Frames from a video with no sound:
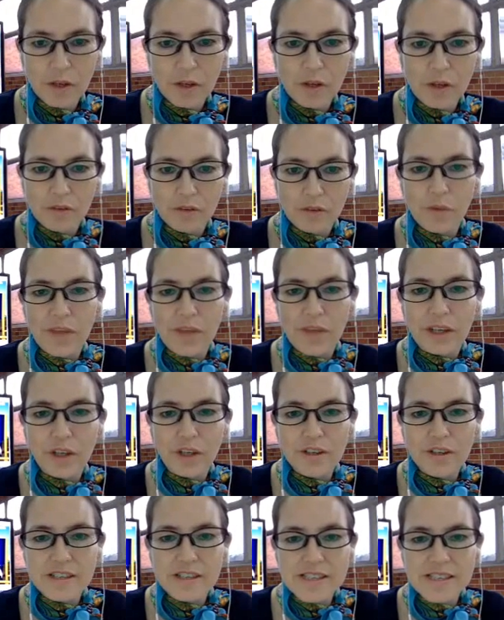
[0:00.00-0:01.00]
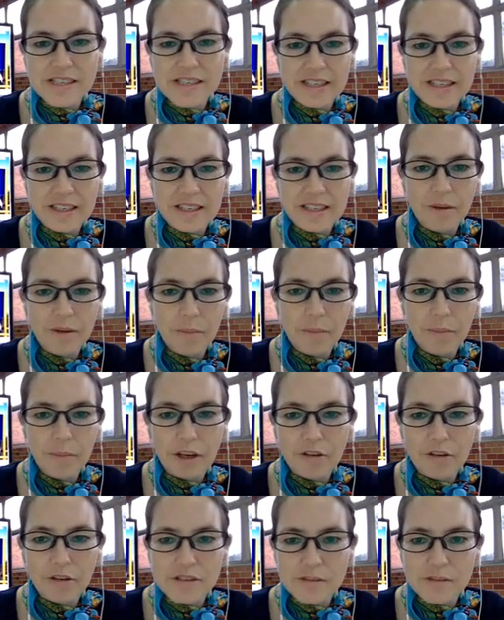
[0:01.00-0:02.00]
So there you can see by
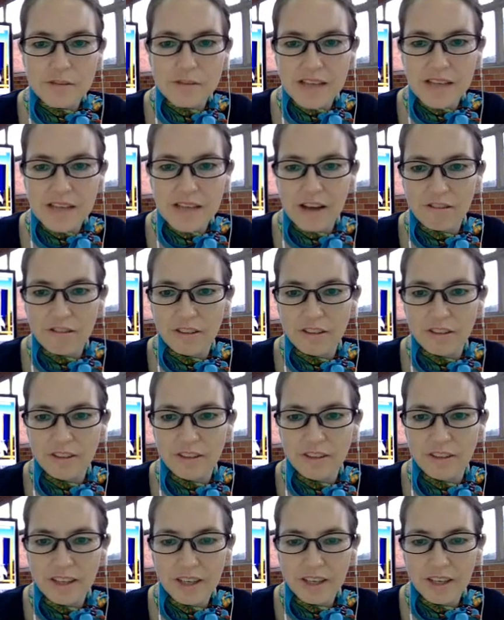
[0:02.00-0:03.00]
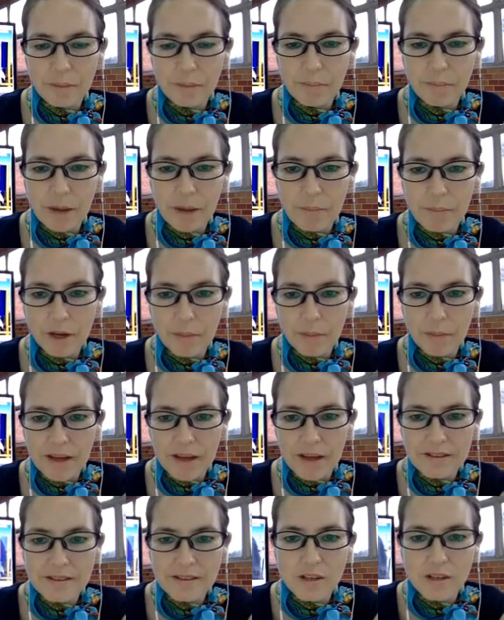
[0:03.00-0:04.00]
Christmas Carol and by
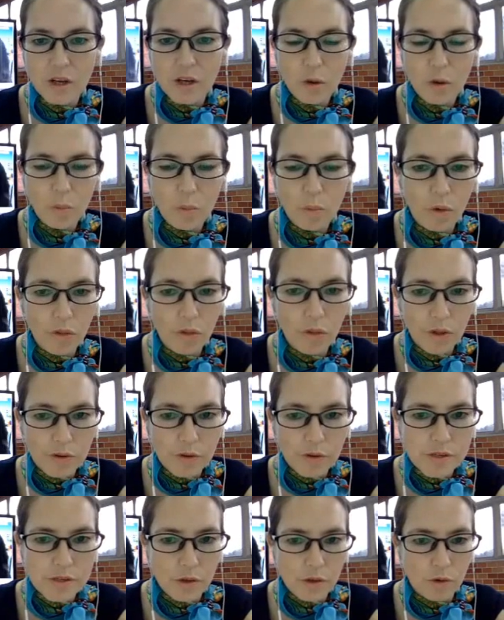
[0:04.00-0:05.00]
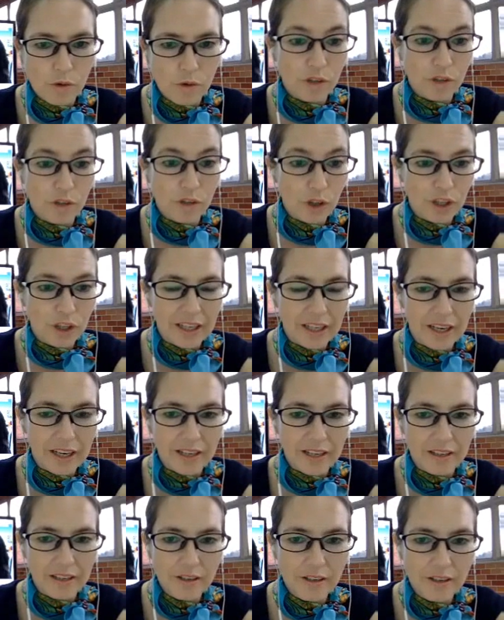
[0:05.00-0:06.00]
Macbeth what those scores are looking
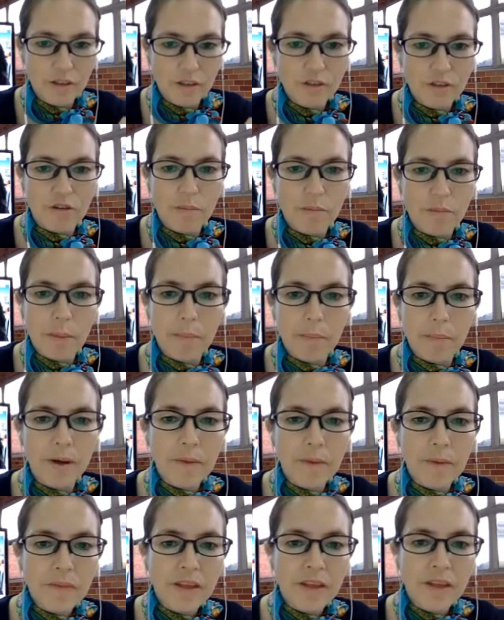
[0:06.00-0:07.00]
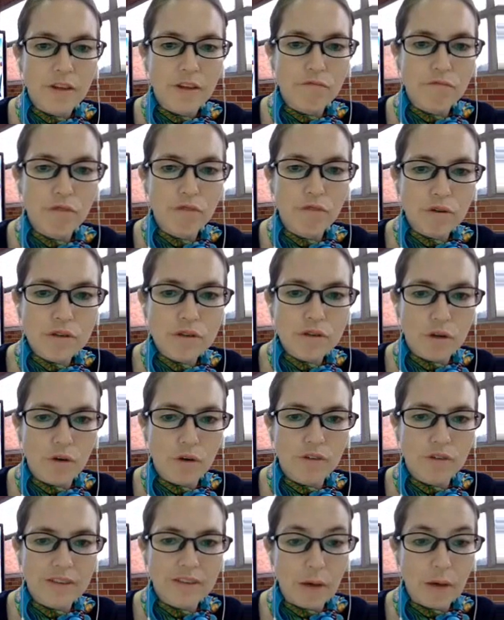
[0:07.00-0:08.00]
like. So remember, the raw
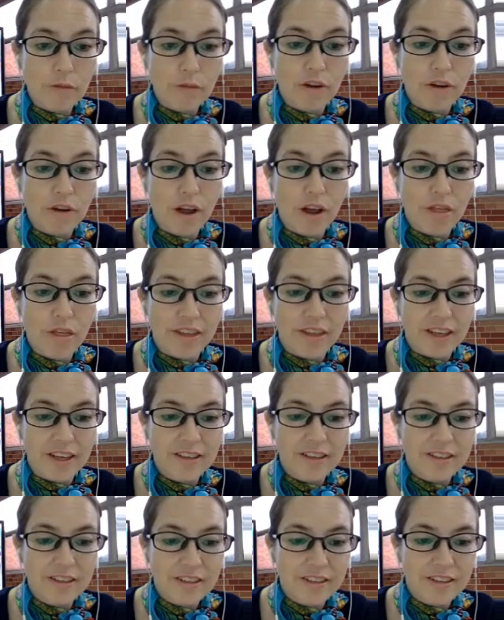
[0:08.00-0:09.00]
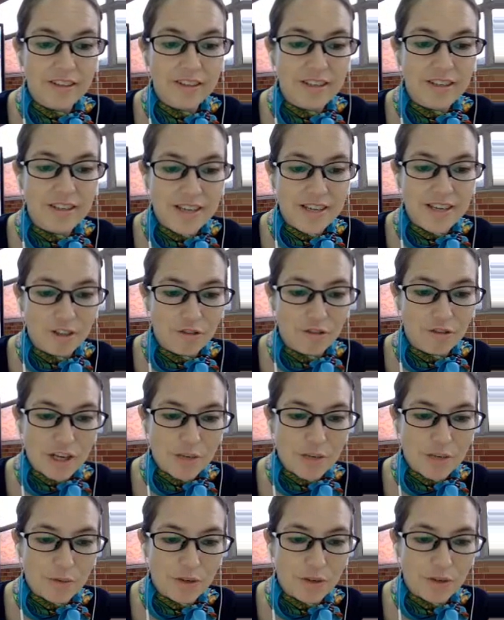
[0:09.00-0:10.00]
scores count for nothing in the
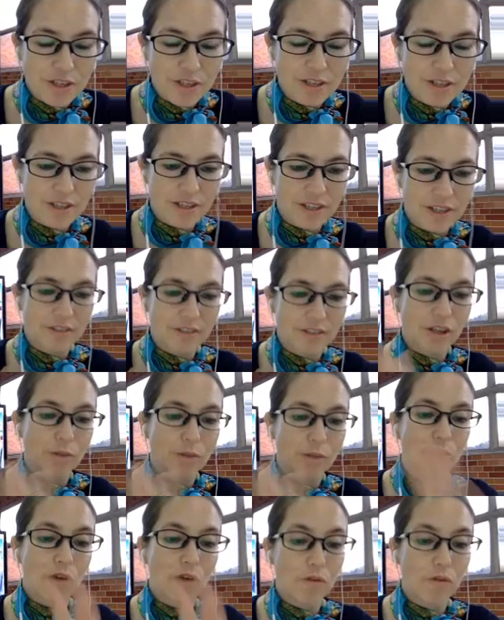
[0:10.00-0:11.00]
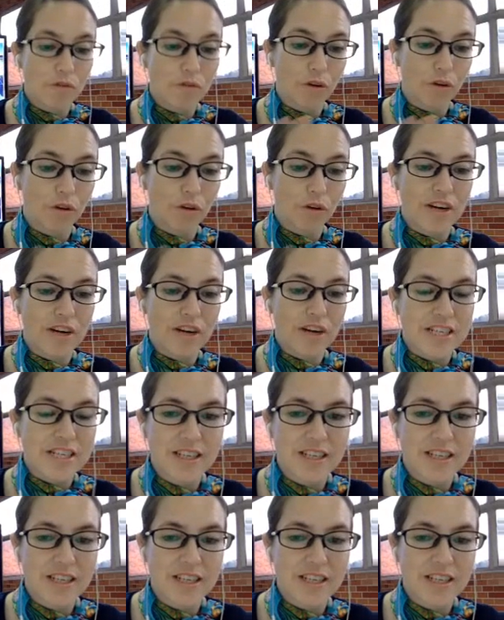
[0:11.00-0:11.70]
Gradebook in terms of overall grade.